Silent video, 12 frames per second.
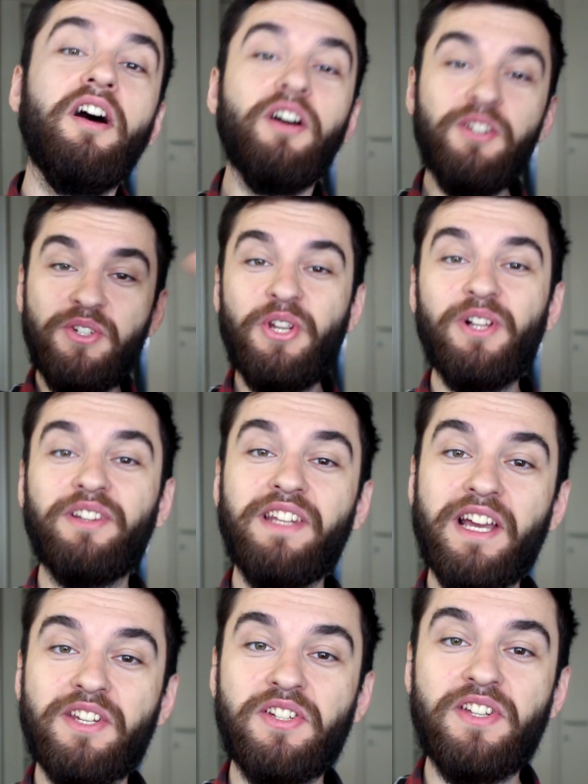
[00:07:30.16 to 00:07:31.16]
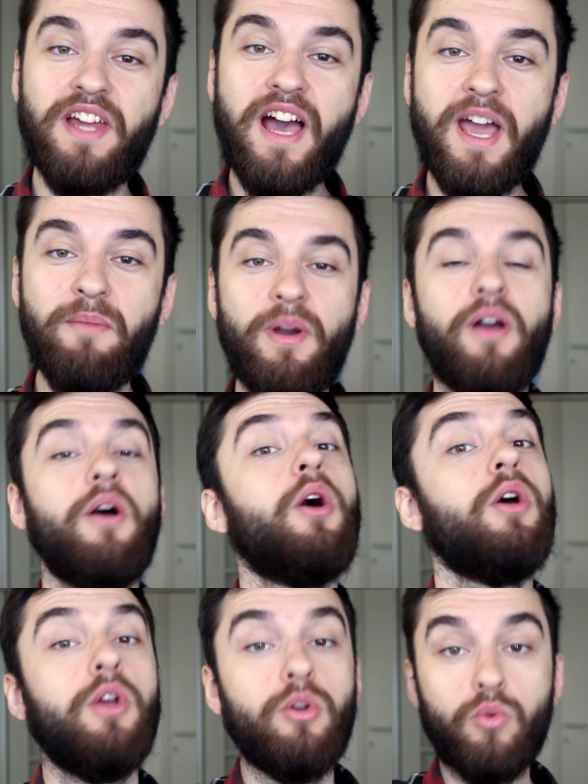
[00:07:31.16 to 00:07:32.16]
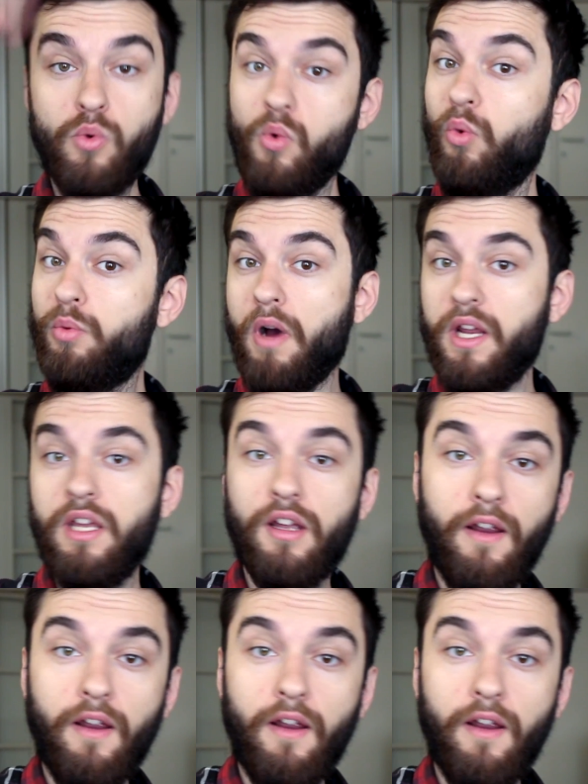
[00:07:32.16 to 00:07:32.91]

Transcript: until next time, goodbye.